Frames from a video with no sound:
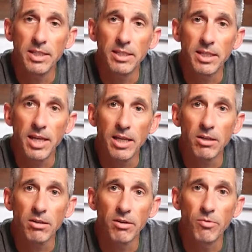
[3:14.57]

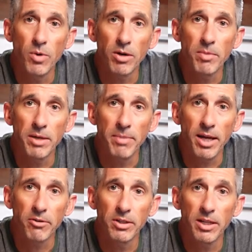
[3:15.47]
indicator of where my
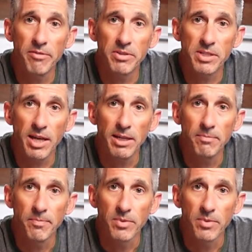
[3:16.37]
battery life is at,